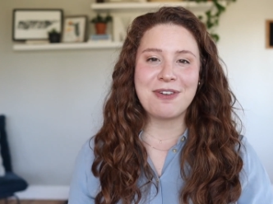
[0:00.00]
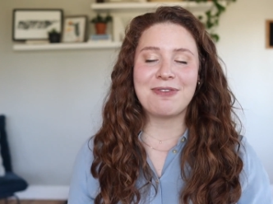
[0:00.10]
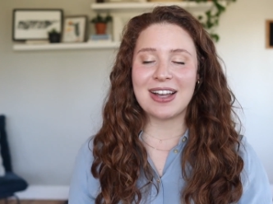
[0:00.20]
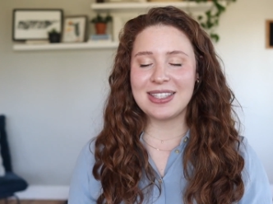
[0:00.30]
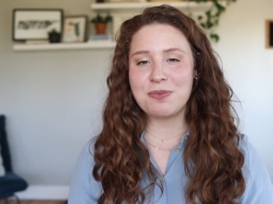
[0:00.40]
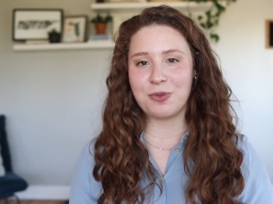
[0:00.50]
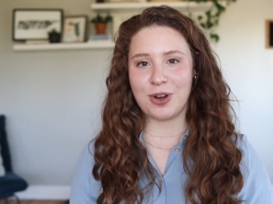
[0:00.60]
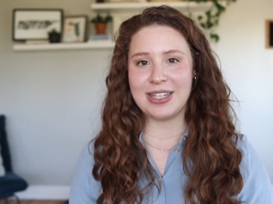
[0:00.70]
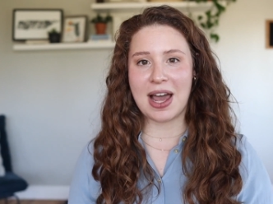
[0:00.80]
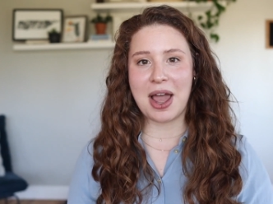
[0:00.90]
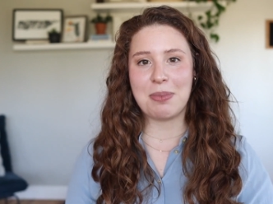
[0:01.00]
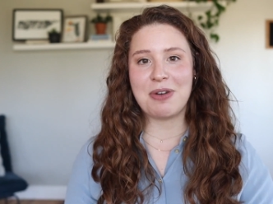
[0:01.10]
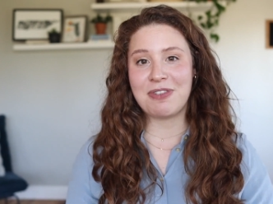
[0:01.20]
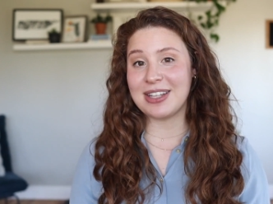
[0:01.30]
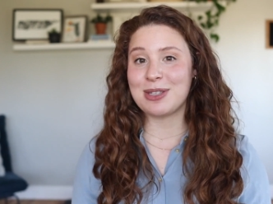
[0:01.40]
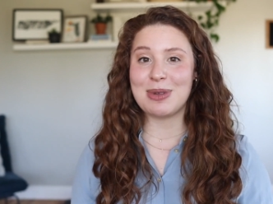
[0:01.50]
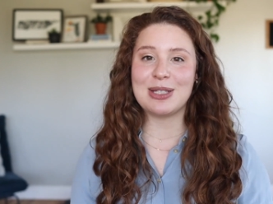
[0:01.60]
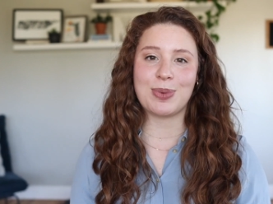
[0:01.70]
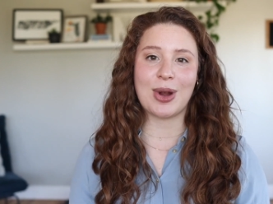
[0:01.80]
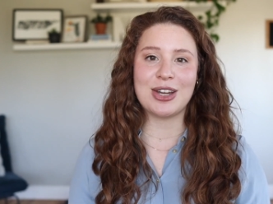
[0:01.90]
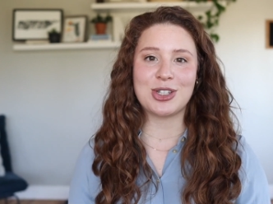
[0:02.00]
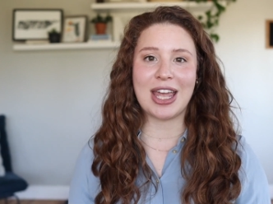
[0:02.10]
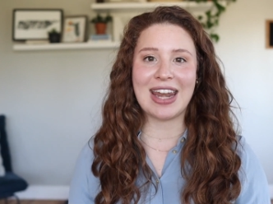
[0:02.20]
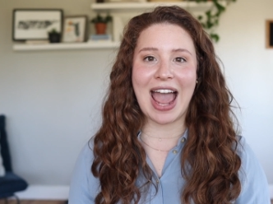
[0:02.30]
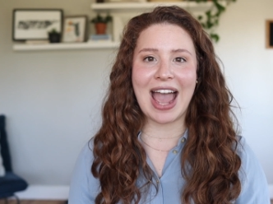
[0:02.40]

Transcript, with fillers: Find some free time, find some inspiration,